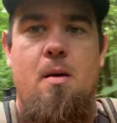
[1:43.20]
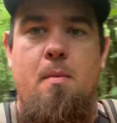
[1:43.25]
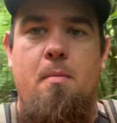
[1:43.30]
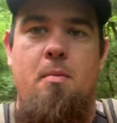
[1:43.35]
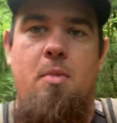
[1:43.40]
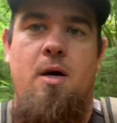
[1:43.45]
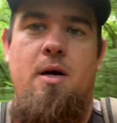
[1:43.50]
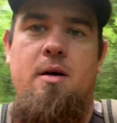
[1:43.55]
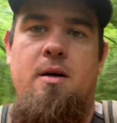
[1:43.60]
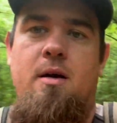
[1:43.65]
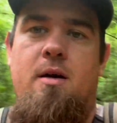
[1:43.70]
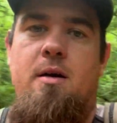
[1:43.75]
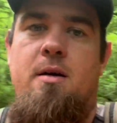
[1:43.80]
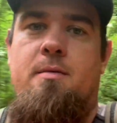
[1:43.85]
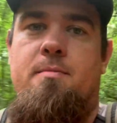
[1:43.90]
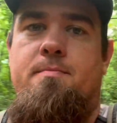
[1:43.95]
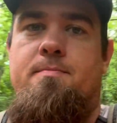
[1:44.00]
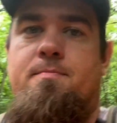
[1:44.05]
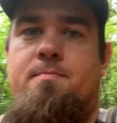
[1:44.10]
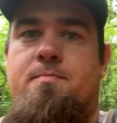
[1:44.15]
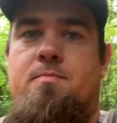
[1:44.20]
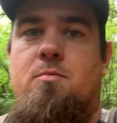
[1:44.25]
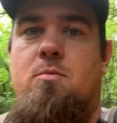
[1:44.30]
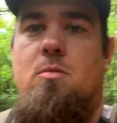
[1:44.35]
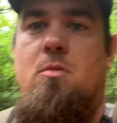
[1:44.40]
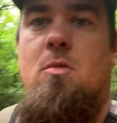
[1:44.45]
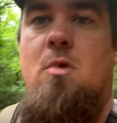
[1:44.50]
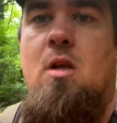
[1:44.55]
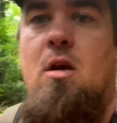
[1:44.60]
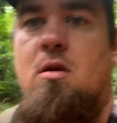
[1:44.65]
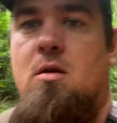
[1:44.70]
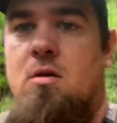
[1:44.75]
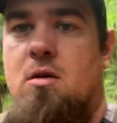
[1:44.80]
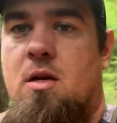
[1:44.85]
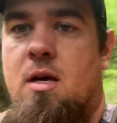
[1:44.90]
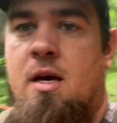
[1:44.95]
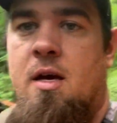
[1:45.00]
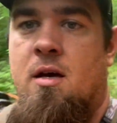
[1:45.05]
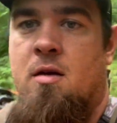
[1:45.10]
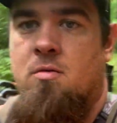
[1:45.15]
But um,
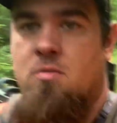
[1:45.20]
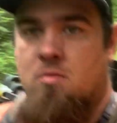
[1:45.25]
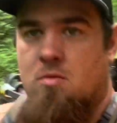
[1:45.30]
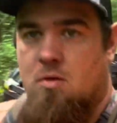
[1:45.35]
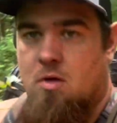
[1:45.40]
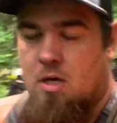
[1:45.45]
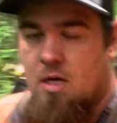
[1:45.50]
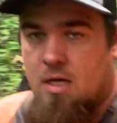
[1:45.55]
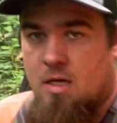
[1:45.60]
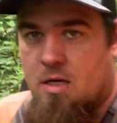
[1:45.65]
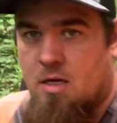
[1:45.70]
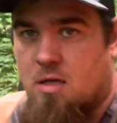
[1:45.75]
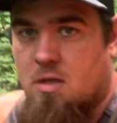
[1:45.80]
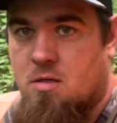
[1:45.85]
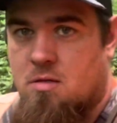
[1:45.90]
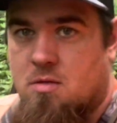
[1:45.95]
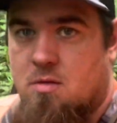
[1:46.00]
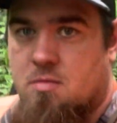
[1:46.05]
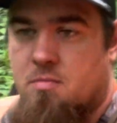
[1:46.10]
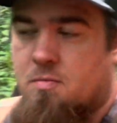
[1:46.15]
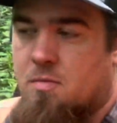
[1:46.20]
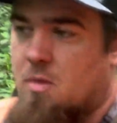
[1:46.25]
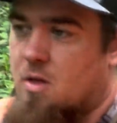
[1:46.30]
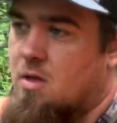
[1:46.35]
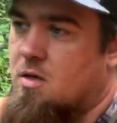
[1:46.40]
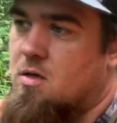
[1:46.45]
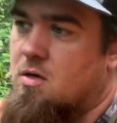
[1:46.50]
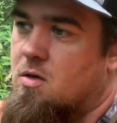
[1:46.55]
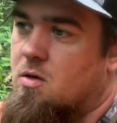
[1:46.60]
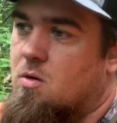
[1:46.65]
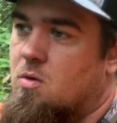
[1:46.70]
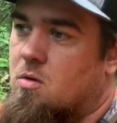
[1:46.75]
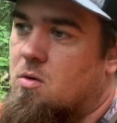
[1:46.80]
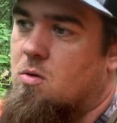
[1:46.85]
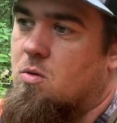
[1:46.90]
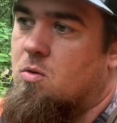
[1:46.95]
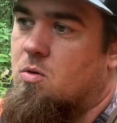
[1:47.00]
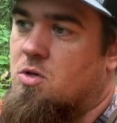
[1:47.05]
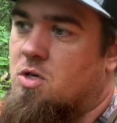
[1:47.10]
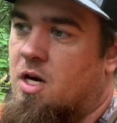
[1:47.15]
yeah, uh,
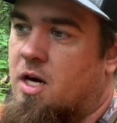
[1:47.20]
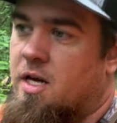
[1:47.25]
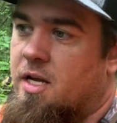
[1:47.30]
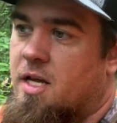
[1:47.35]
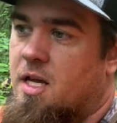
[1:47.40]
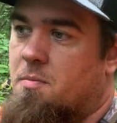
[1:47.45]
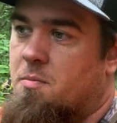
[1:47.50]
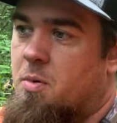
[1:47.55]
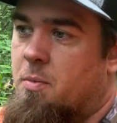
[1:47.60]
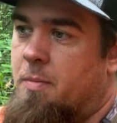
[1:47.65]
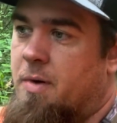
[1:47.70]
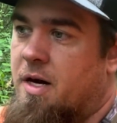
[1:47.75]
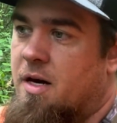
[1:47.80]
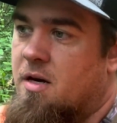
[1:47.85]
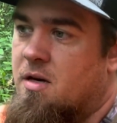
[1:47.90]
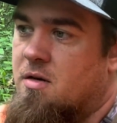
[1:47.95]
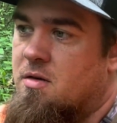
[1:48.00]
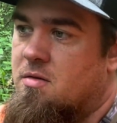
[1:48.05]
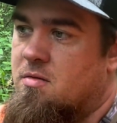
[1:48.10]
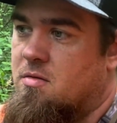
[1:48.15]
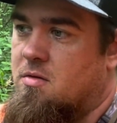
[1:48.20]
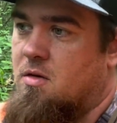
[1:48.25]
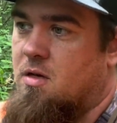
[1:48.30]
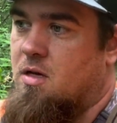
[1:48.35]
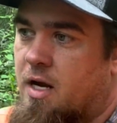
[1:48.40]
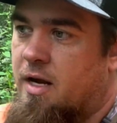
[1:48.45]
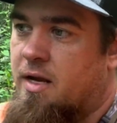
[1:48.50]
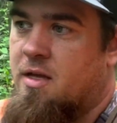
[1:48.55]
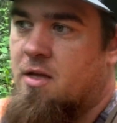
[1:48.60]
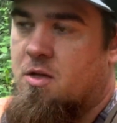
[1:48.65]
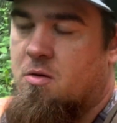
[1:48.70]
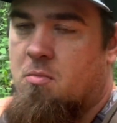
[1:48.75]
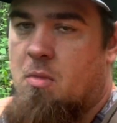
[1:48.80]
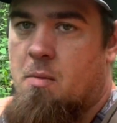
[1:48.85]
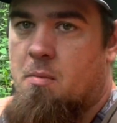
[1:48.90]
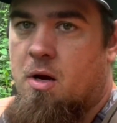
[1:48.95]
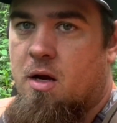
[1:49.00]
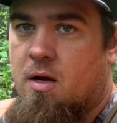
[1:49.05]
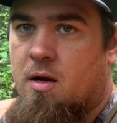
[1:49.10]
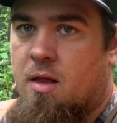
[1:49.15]
we're trying to get prepared. I killed my
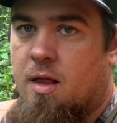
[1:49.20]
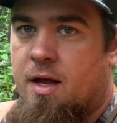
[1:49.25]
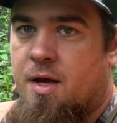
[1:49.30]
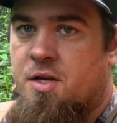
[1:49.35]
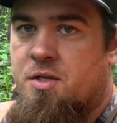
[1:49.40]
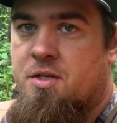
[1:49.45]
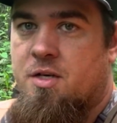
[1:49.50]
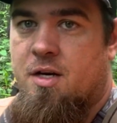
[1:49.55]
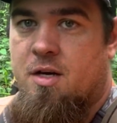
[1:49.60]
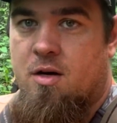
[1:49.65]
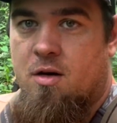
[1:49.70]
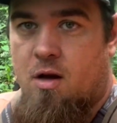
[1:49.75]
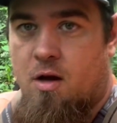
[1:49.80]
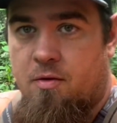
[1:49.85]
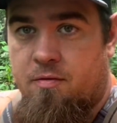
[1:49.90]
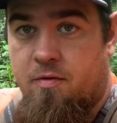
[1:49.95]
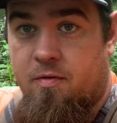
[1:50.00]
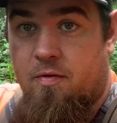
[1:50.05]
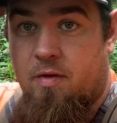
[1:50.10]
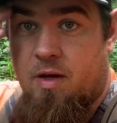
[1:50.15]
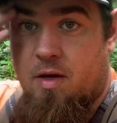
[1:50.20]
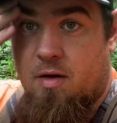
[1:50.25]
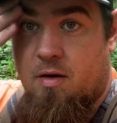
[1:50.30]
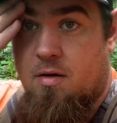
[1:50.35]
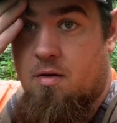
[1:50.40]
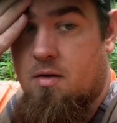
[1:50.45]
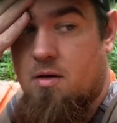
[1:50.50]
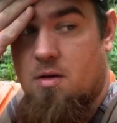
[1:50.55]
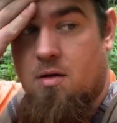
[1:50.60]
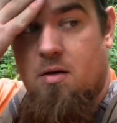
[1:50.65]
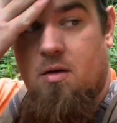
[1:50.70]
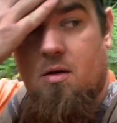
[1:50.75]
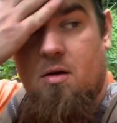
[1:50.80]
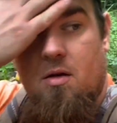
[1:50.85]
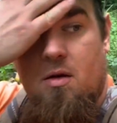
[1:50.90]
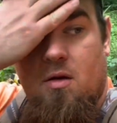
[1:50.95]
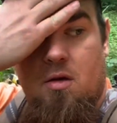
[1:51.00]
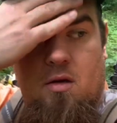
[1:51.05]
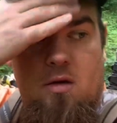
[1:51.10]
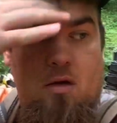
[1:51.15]
buck last year off of it.
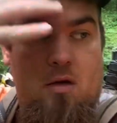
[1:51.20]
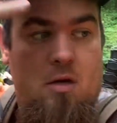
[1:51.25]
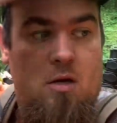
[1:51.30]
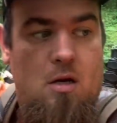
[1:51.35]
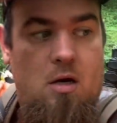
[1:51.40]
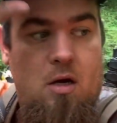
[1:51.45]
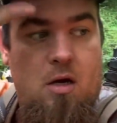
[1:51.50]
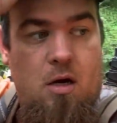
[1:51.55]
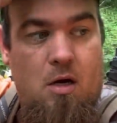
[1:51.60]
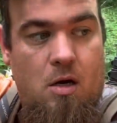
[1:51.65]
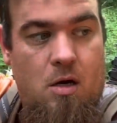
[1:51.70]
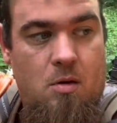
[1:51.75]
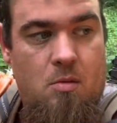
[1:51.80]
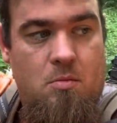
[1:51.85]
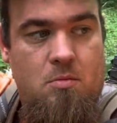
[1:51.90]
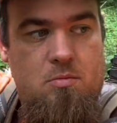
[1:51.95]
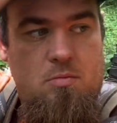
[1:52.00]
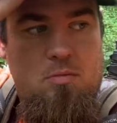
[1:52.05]
Um,